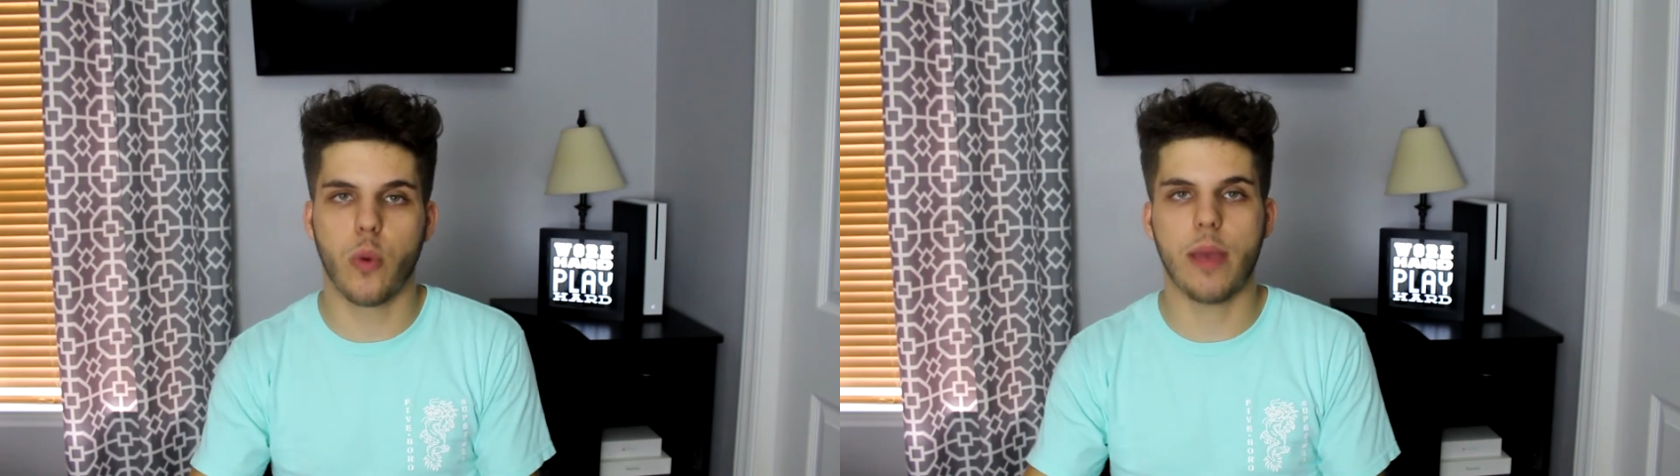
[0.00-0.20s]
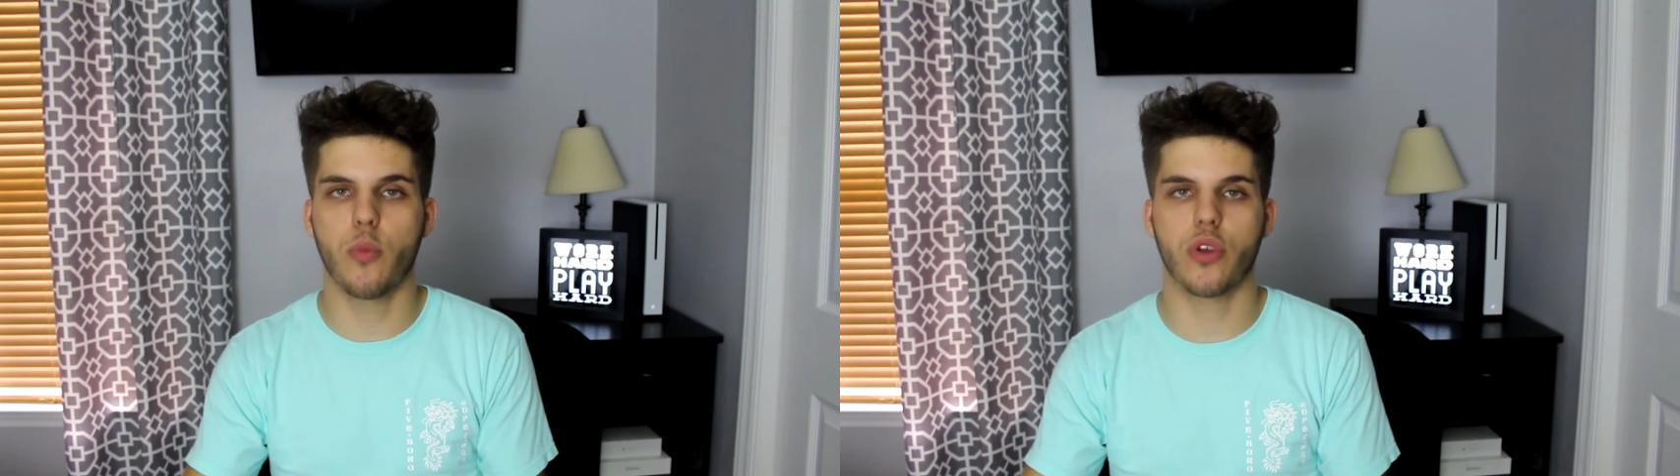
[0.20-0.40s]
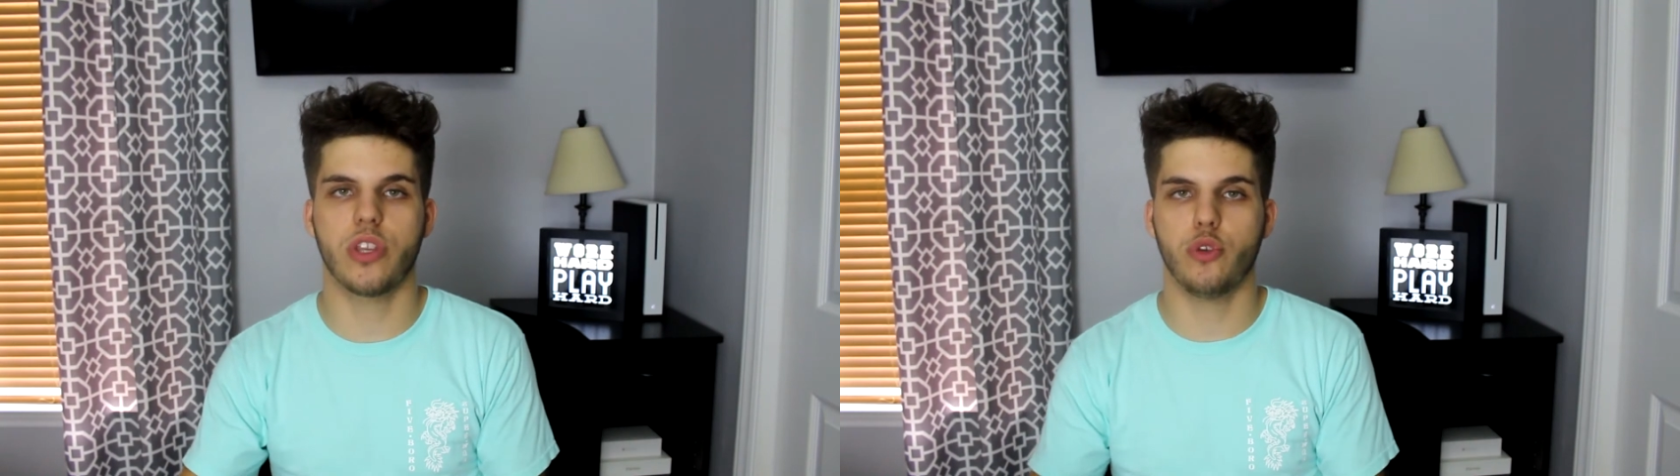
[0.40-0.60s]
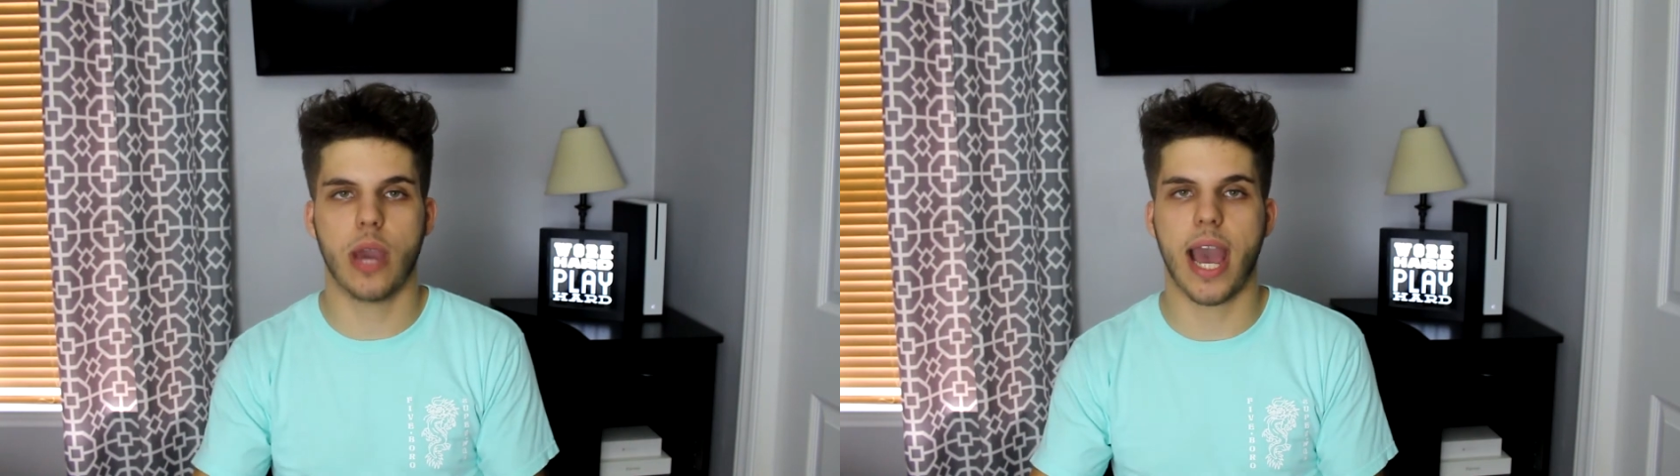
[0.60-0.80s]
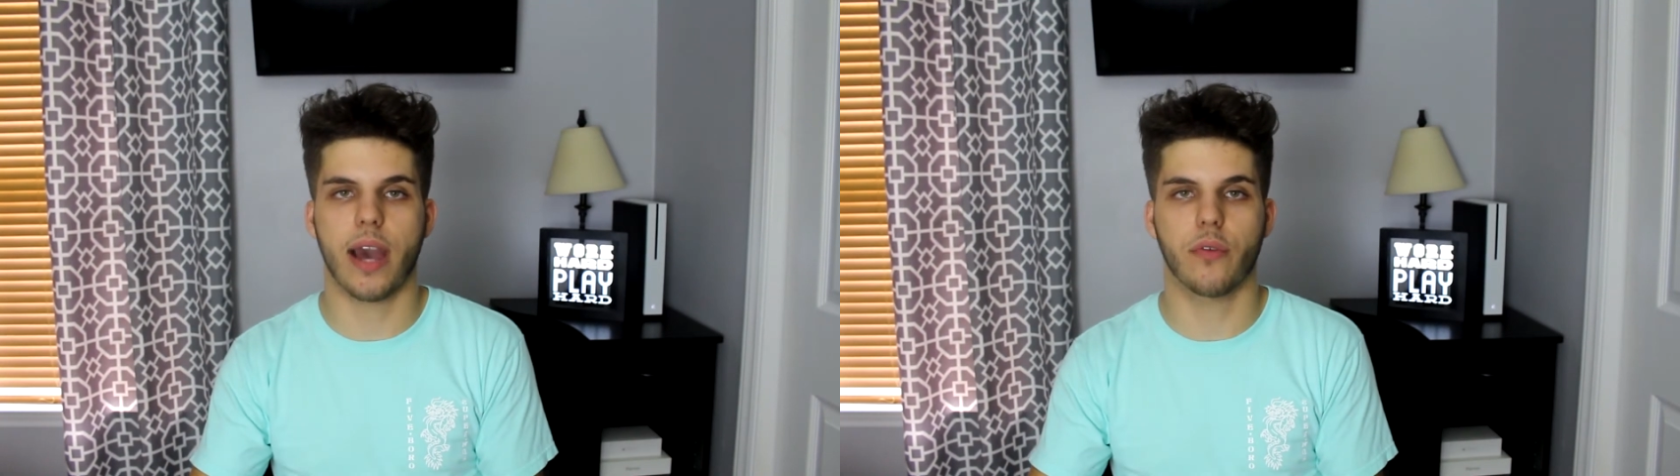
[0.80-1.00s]
way more than you
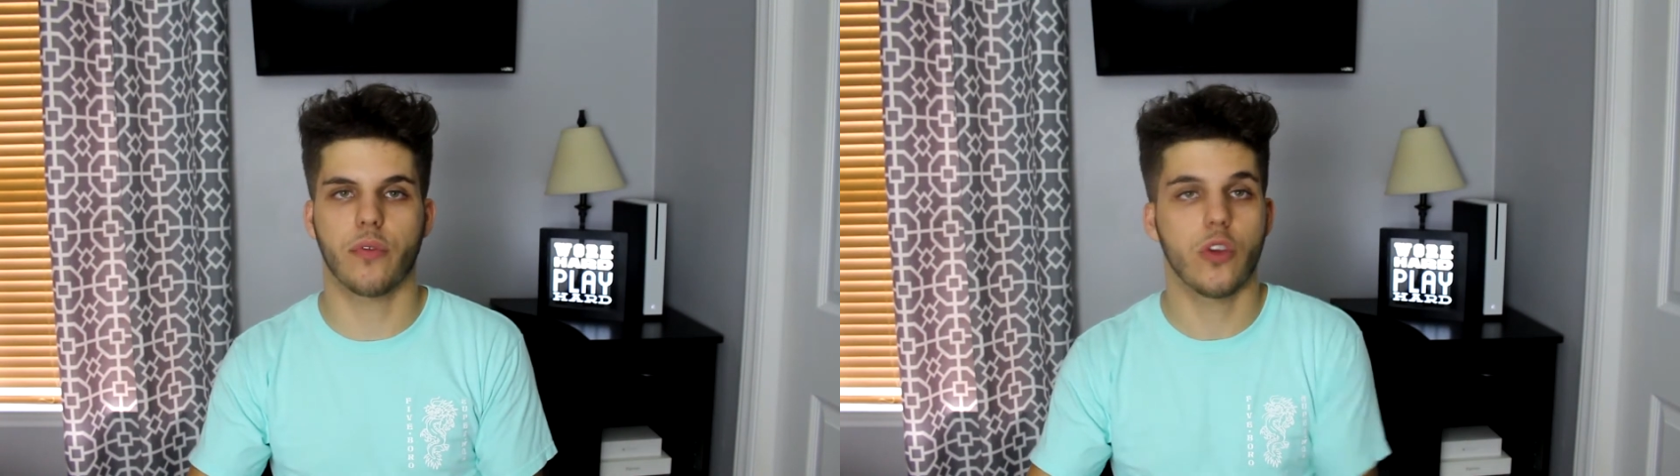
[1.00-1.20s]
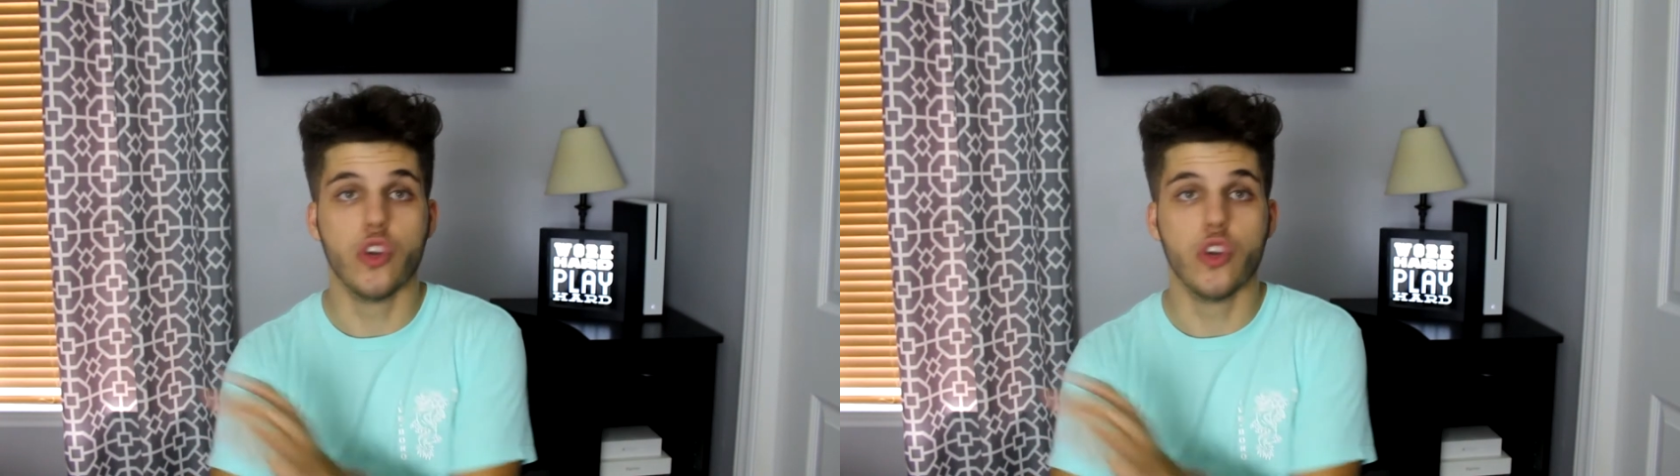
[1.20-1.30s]
have.